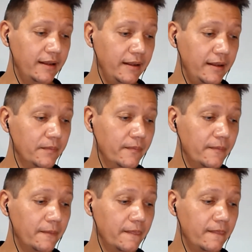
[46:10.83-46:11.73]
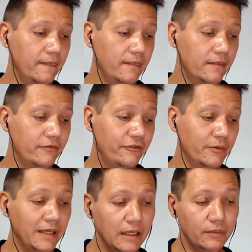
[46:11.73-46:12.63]

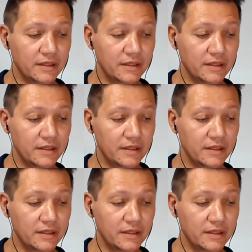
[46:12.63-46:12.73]
For me,